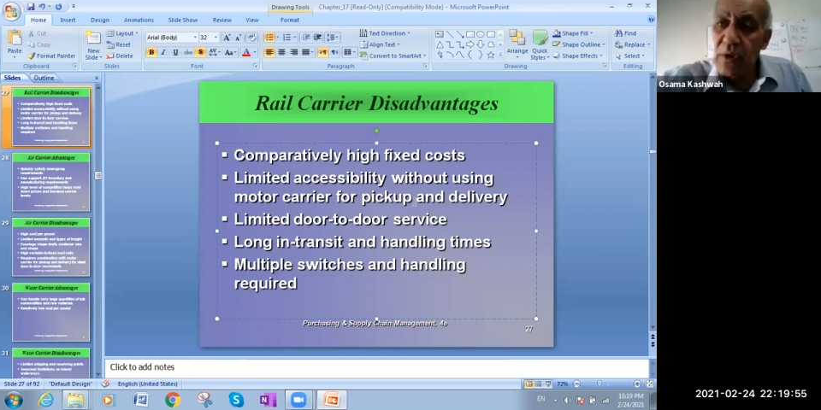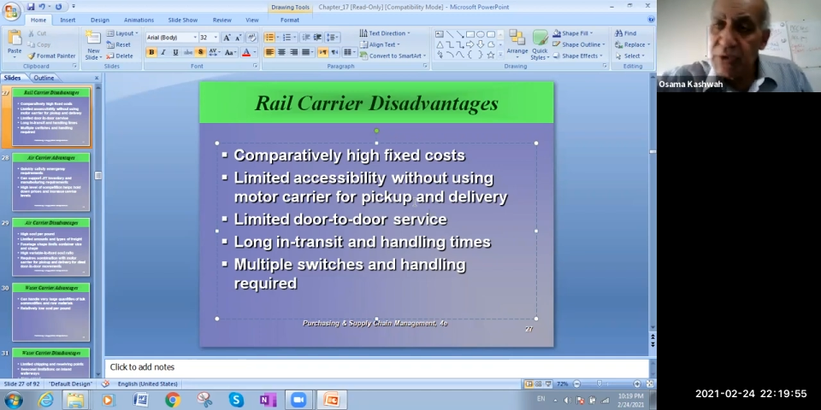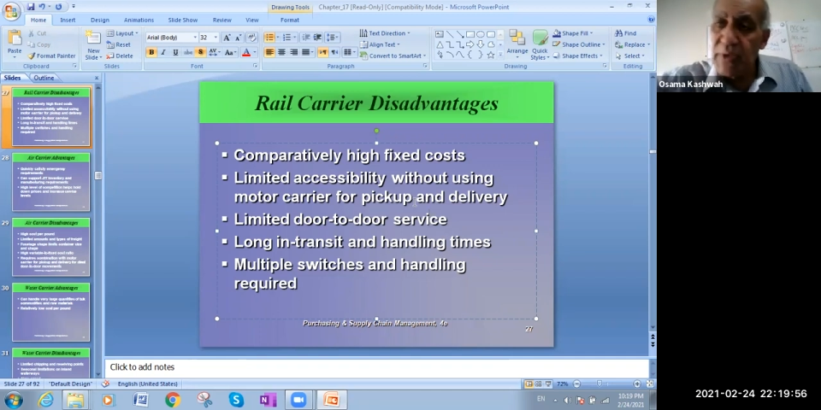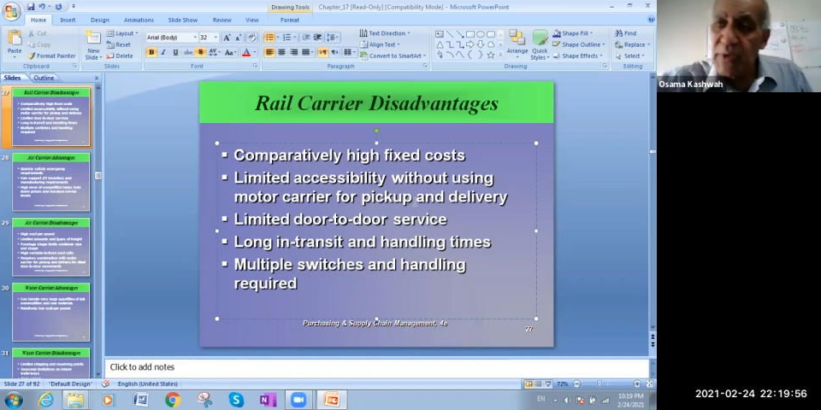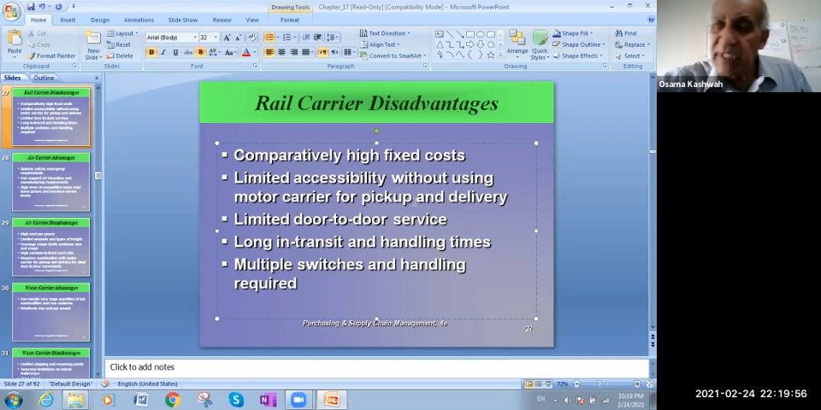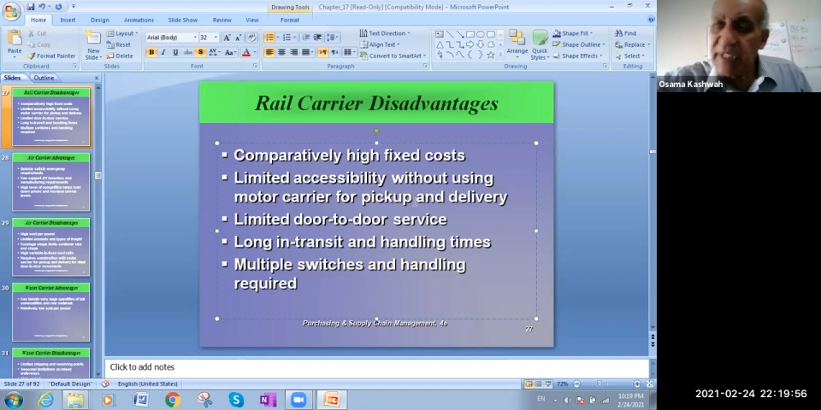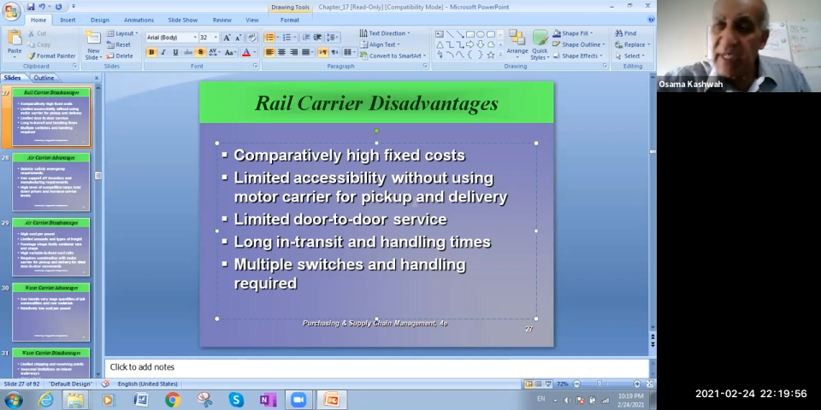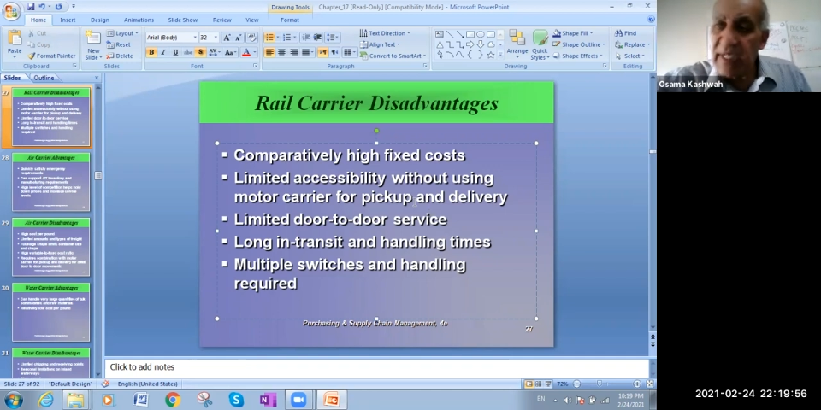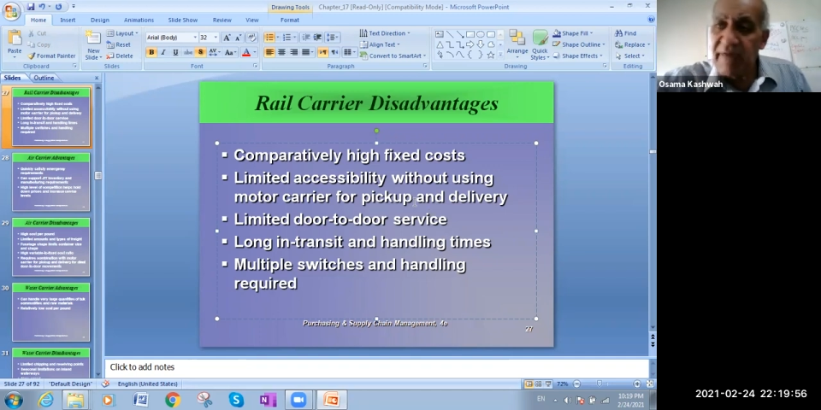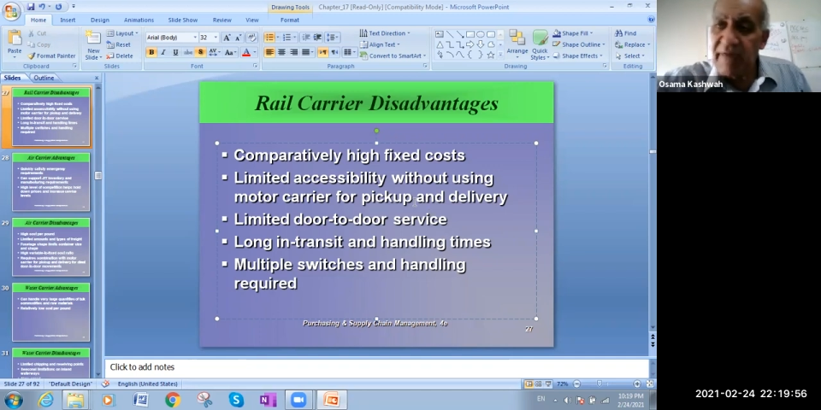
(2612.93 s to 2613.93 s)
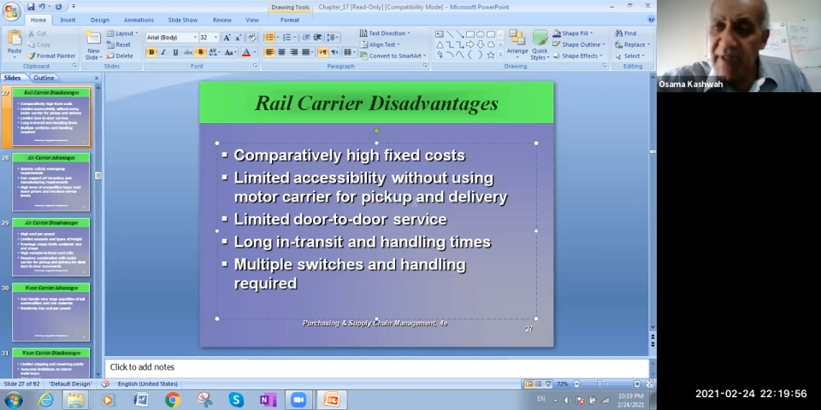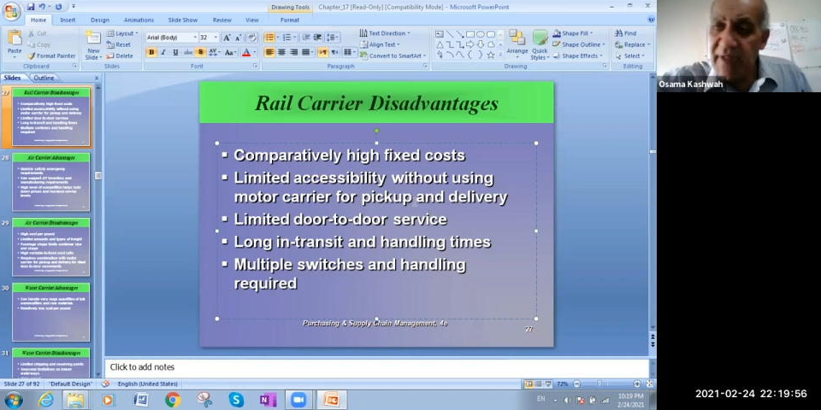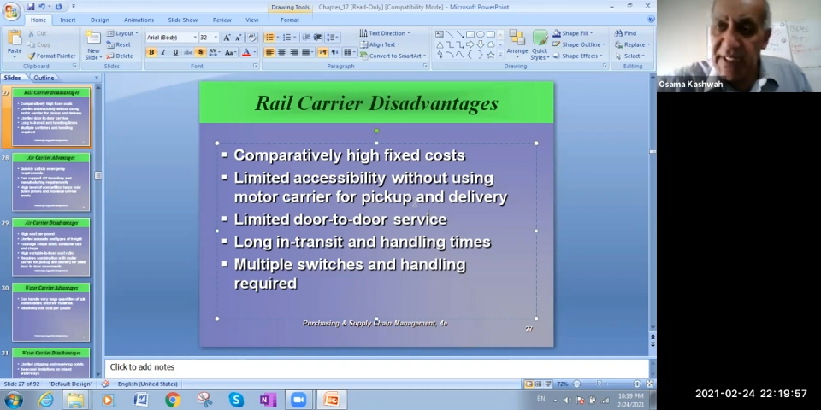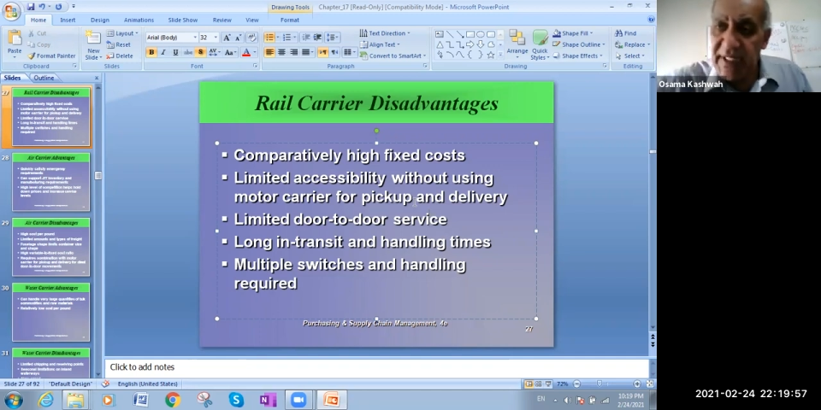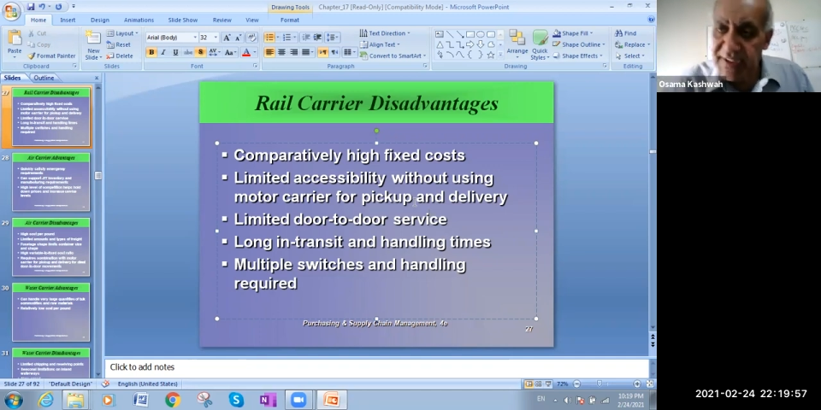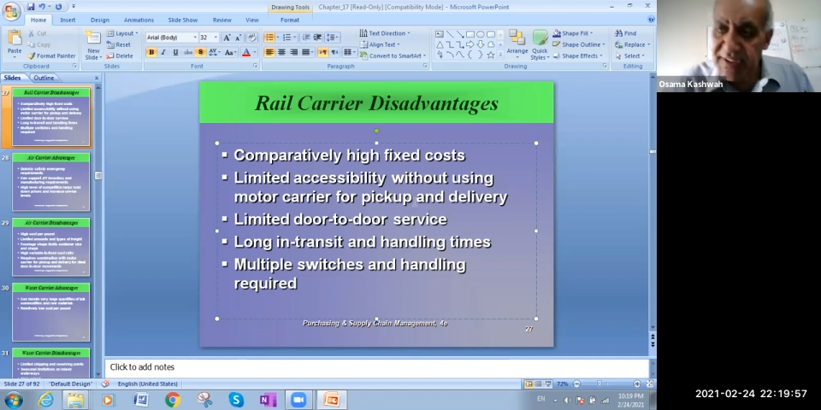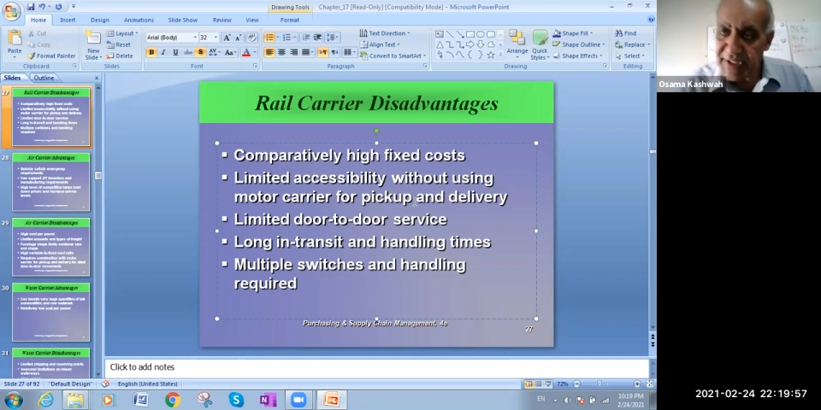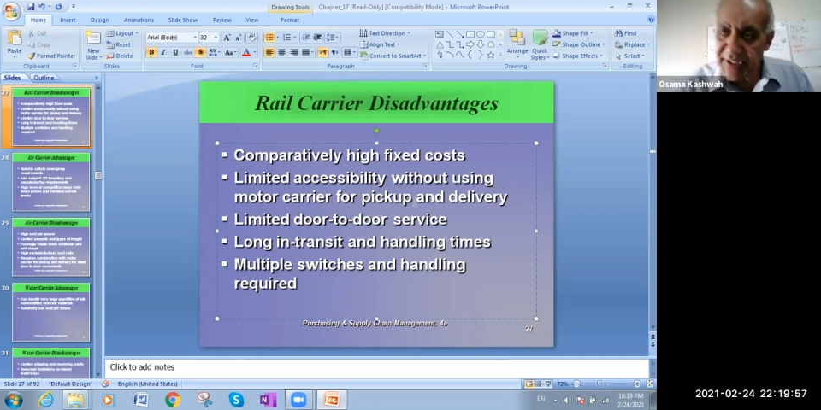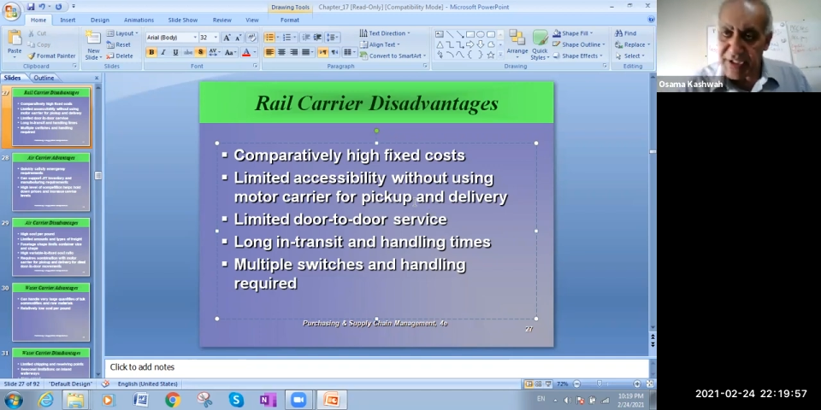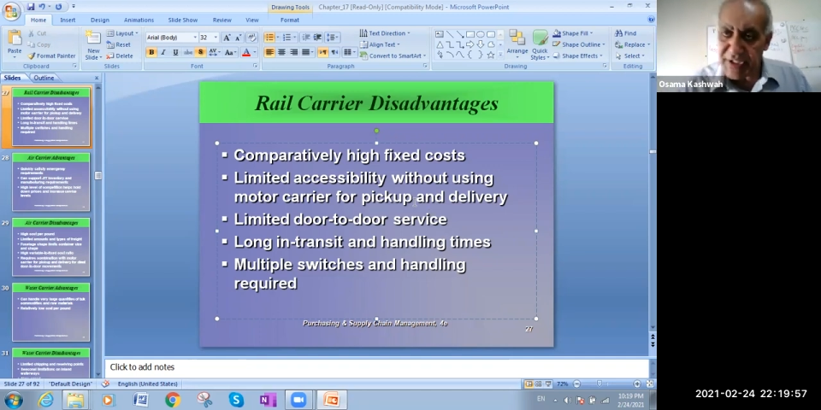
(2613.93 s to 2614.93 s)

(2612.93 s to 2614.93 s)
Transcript: the final destination